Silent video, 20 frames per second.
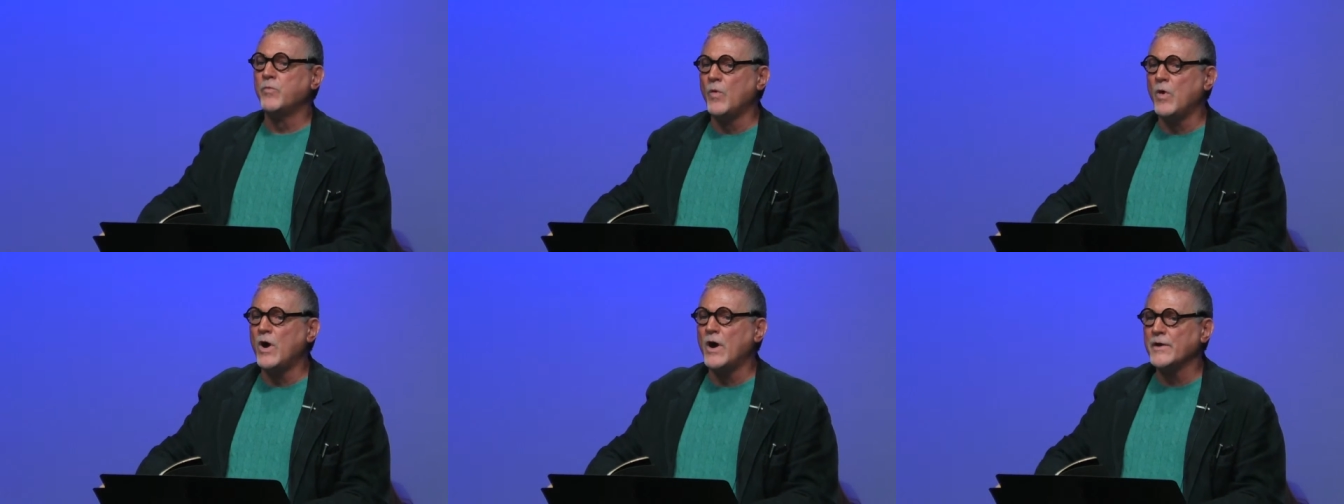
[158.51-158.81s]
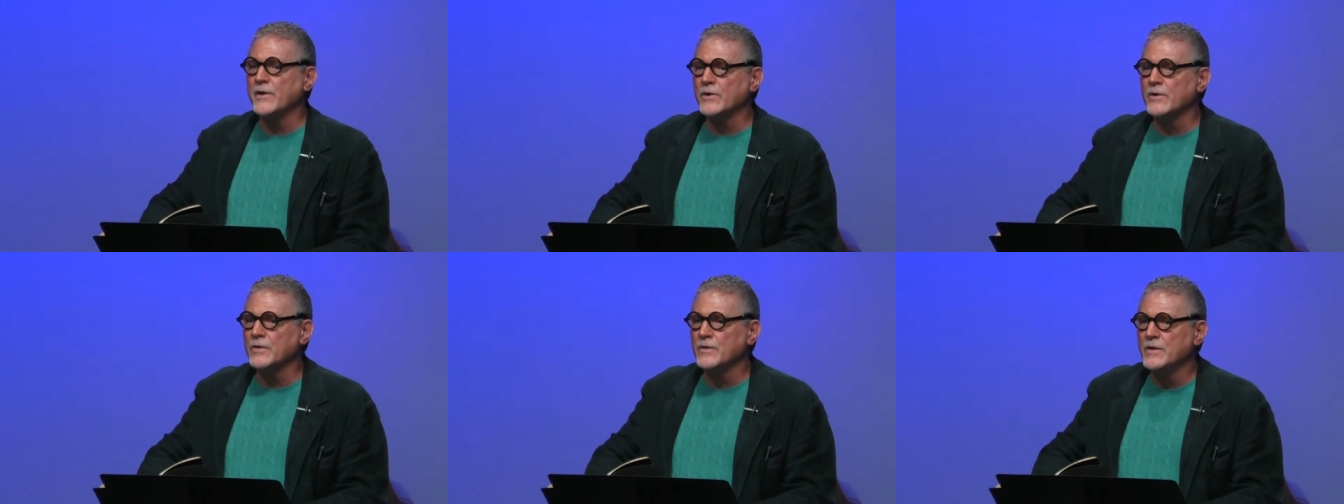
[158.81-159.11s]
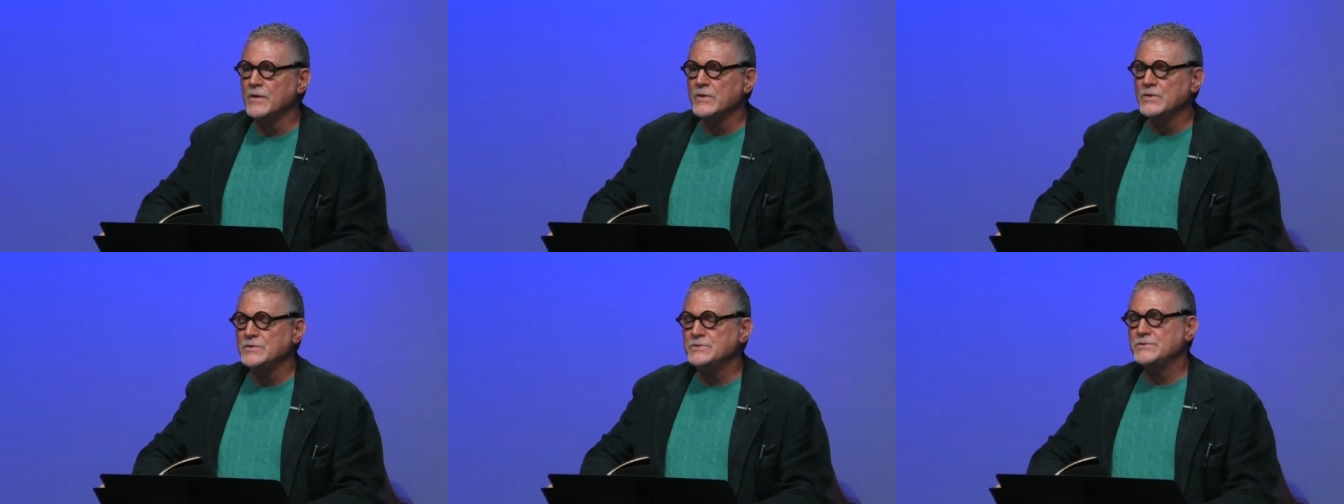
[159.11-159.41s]
water
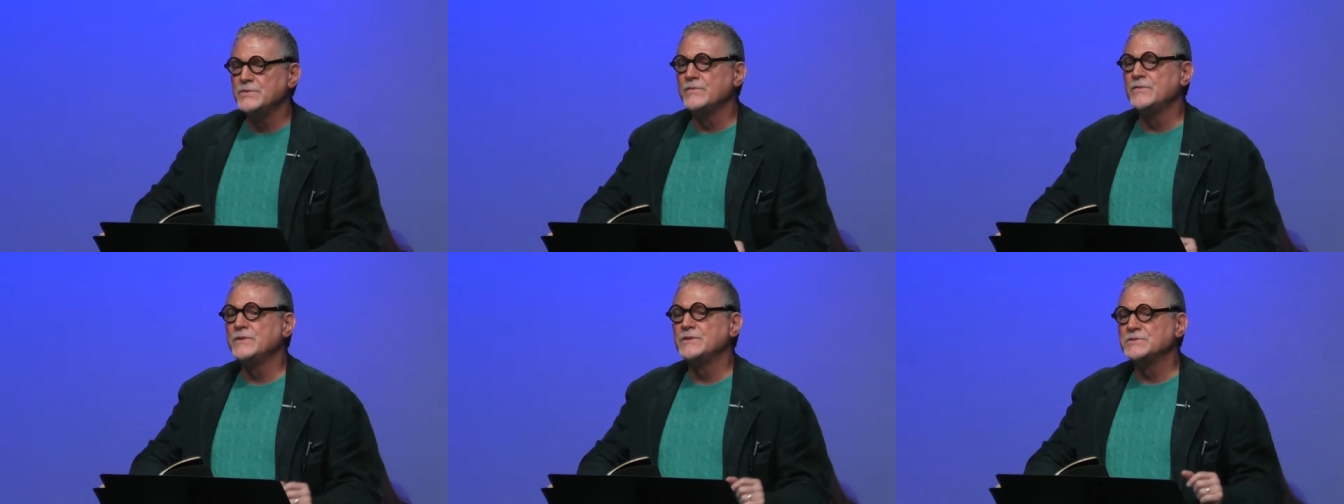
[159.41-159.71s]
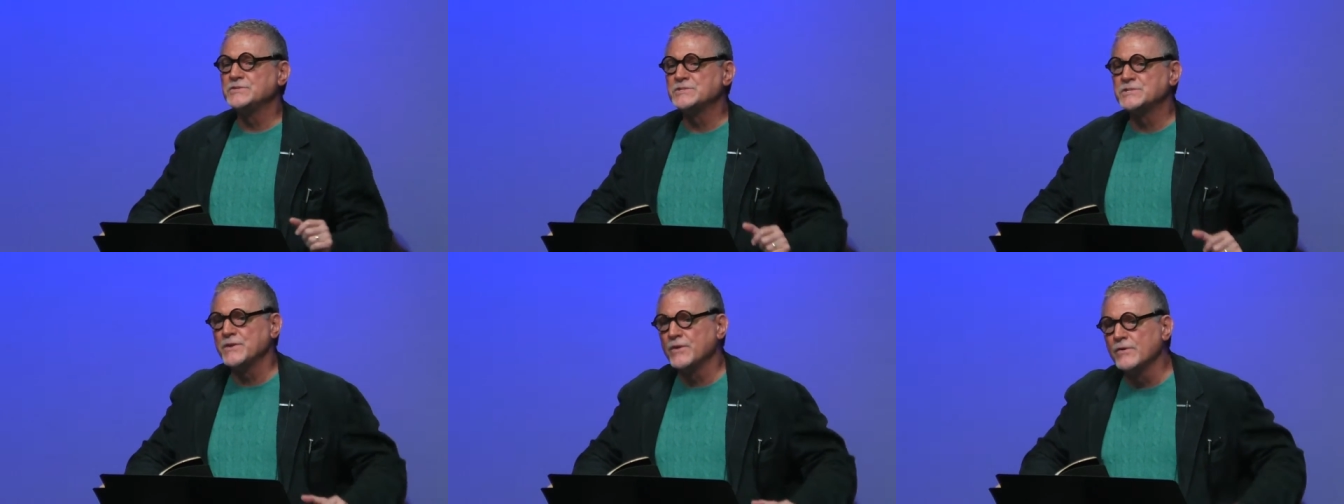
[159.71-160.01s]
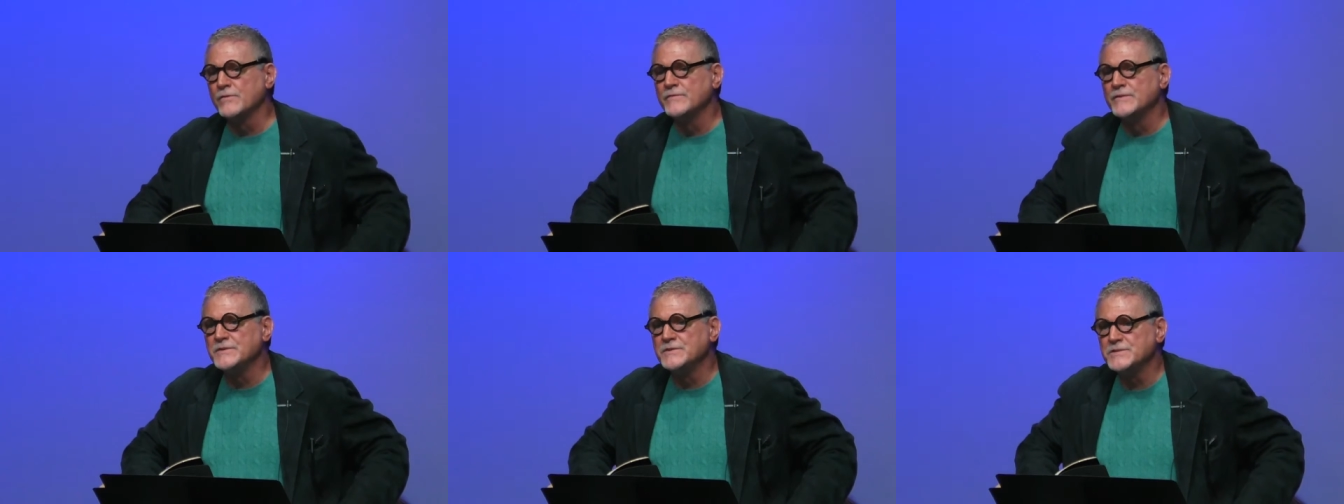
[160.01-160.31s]
to this
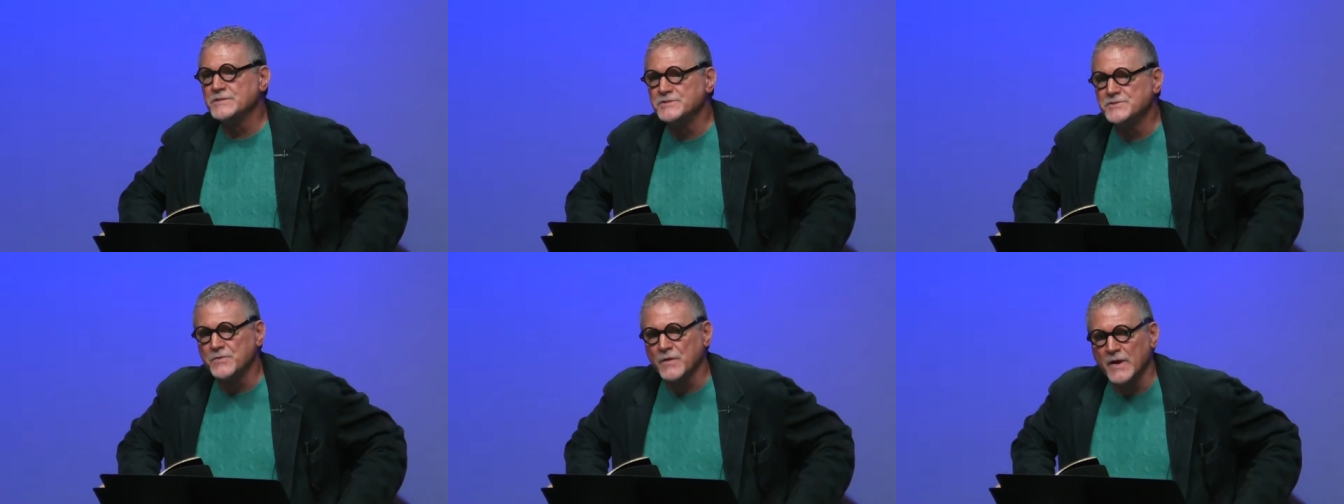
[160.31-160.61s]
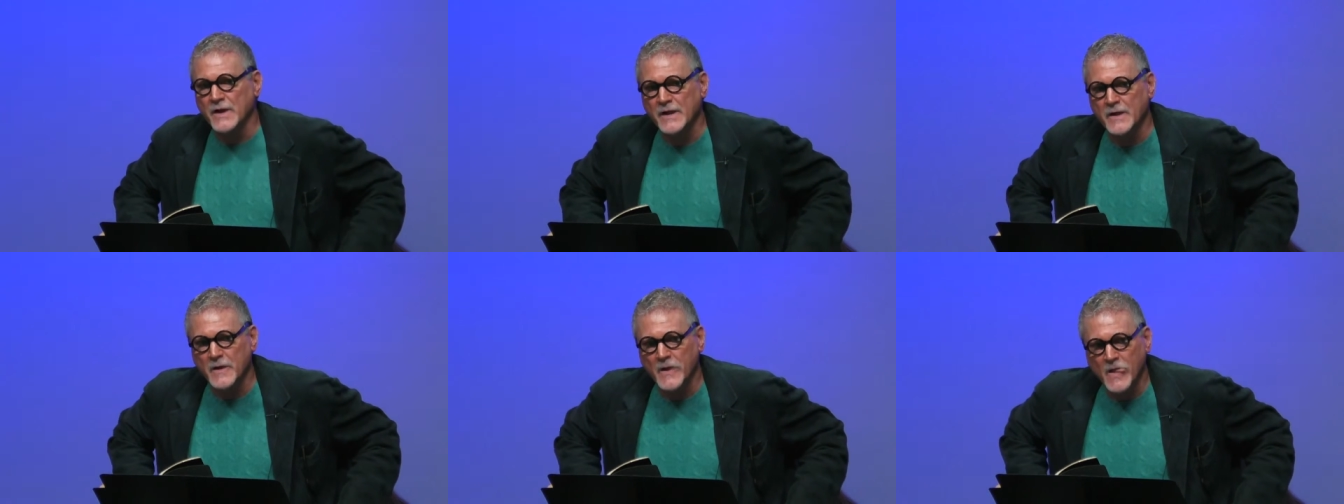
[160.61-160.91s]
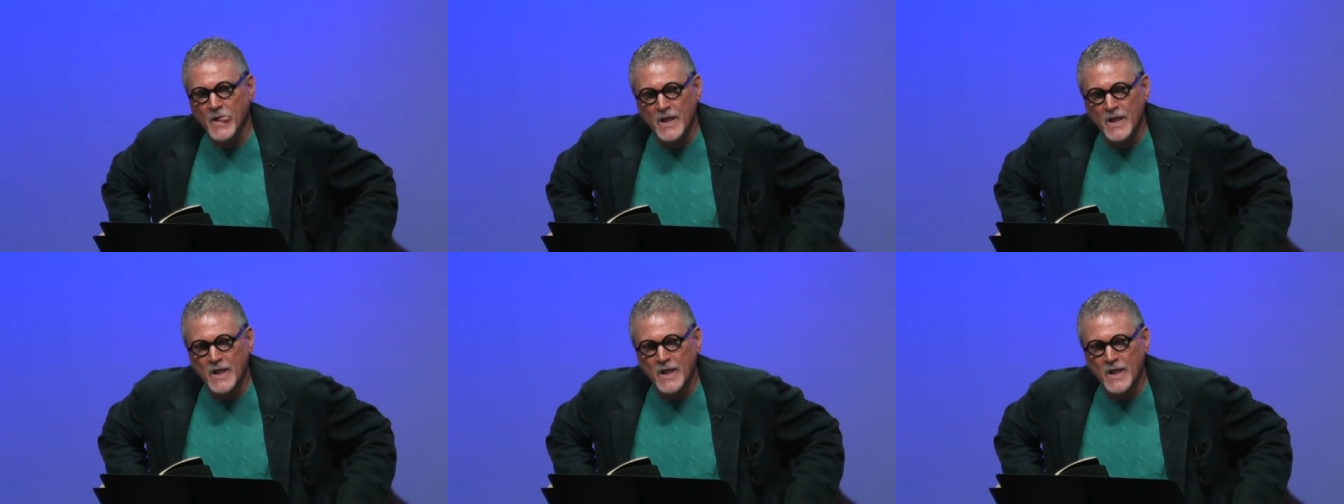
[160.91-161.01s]
servant to drink,